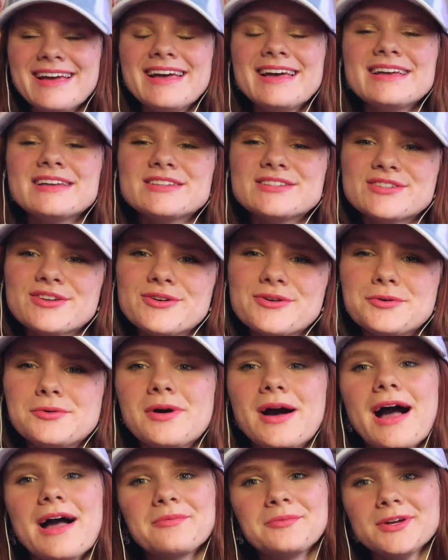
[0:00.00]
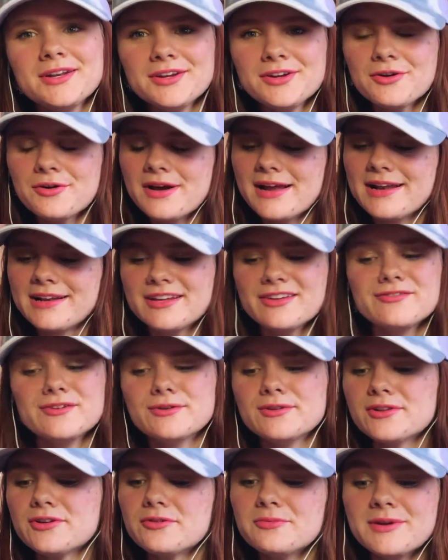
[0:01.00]
So I'm going to go ahead and give you
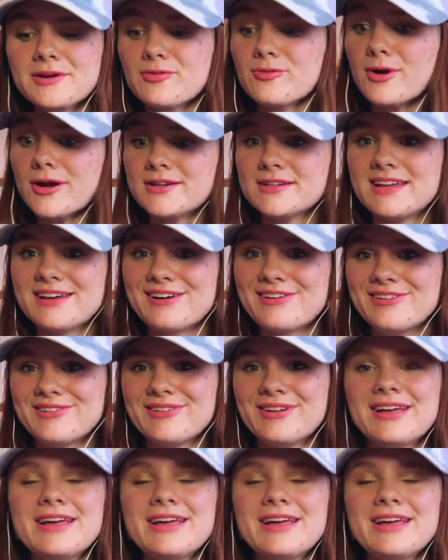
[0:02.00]
a little bit of rundown.